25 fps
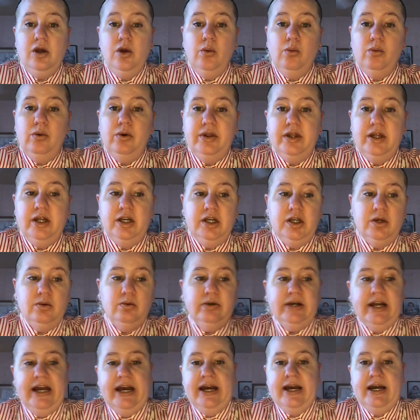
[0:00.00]
Well, then you
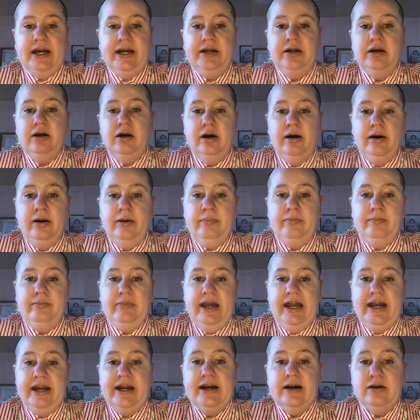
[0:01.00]
would add
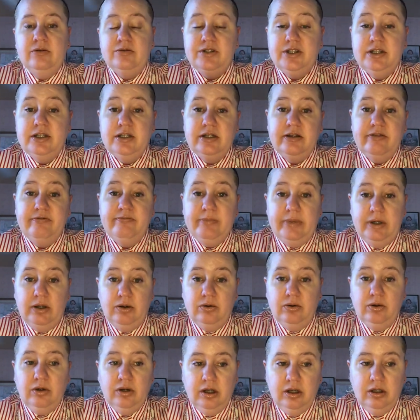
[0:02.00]
8 ounces of
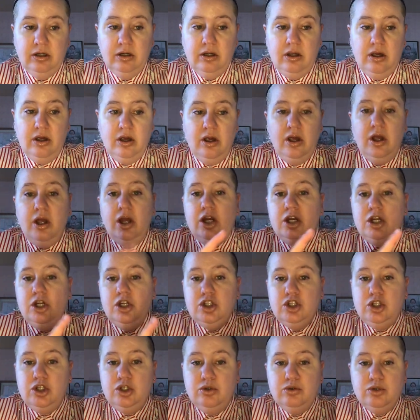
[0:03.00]
milk,
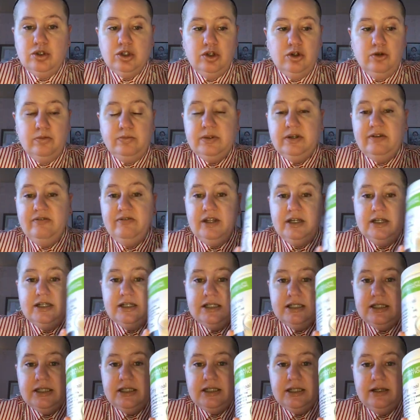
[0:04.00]
2 scoops of
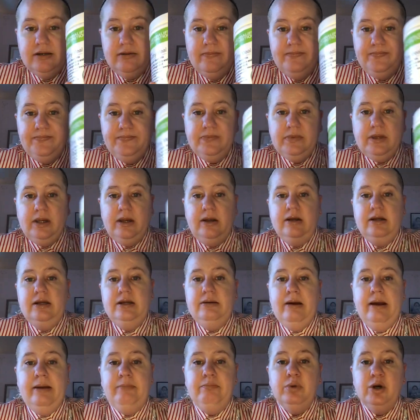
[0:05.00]
this,
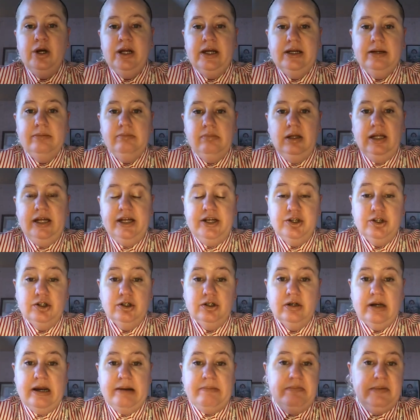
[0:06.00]
and put it in a
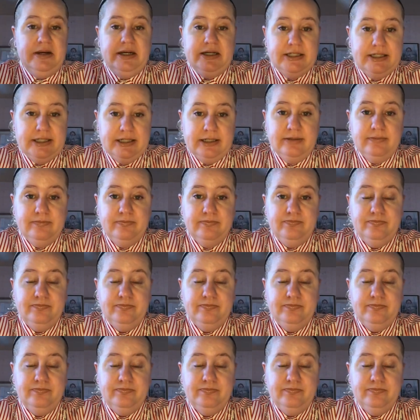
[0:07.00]
blender and mix it.